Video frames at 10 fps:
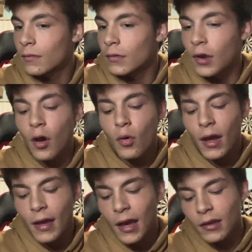I
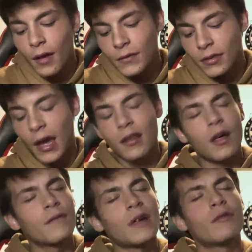
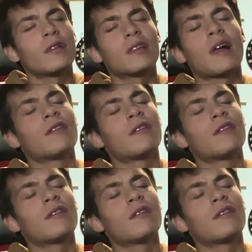really